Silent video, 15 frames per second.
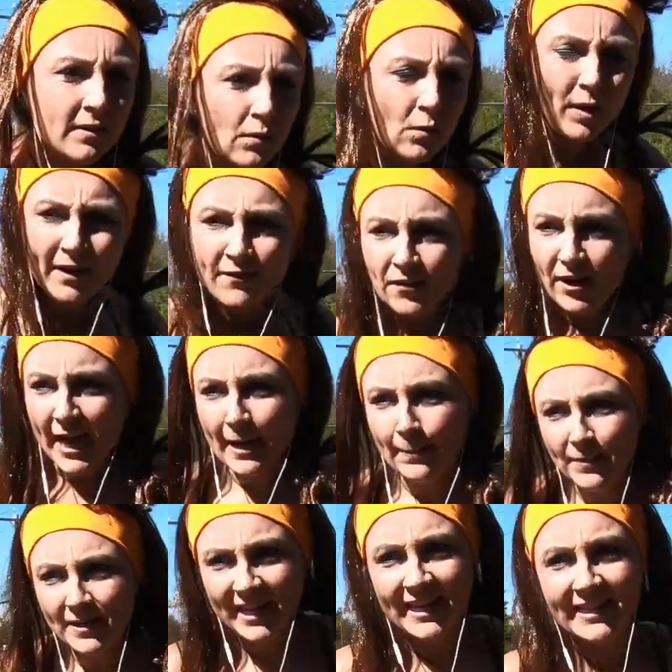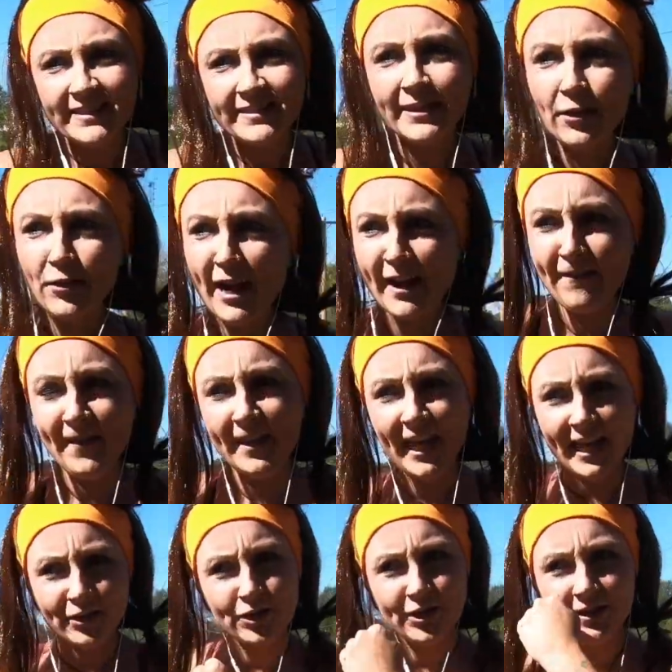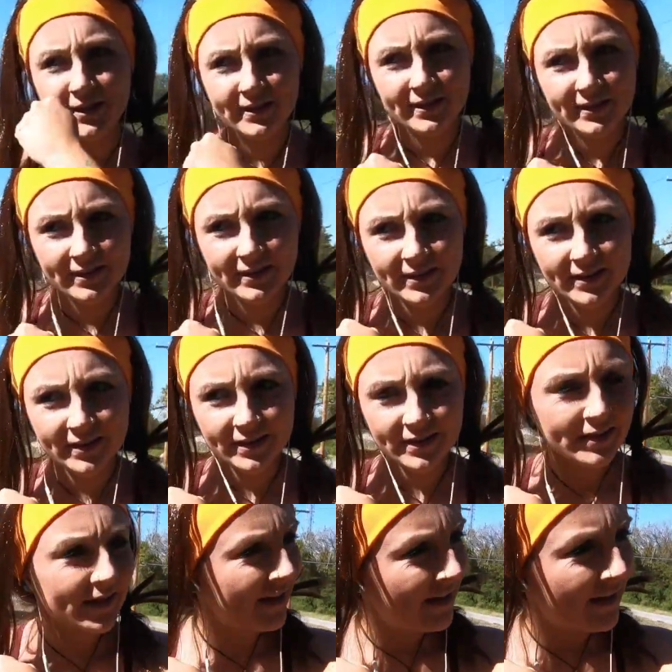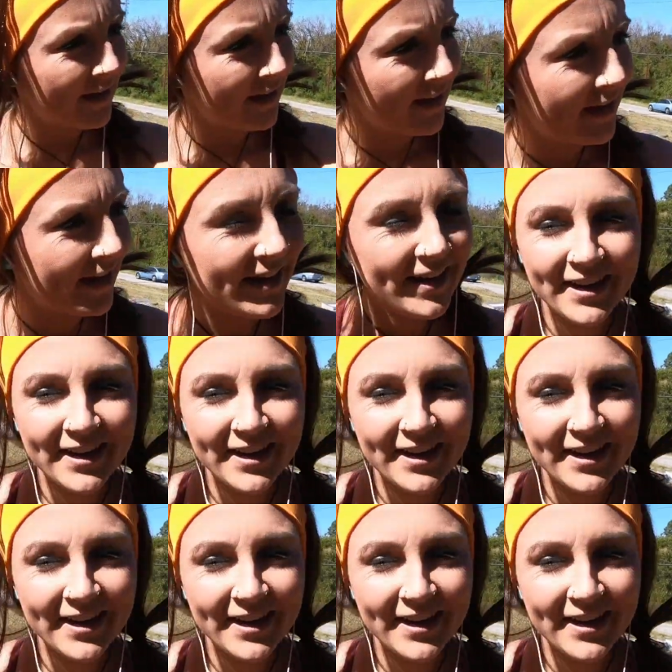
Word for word: Whatever happened to instant gratification? I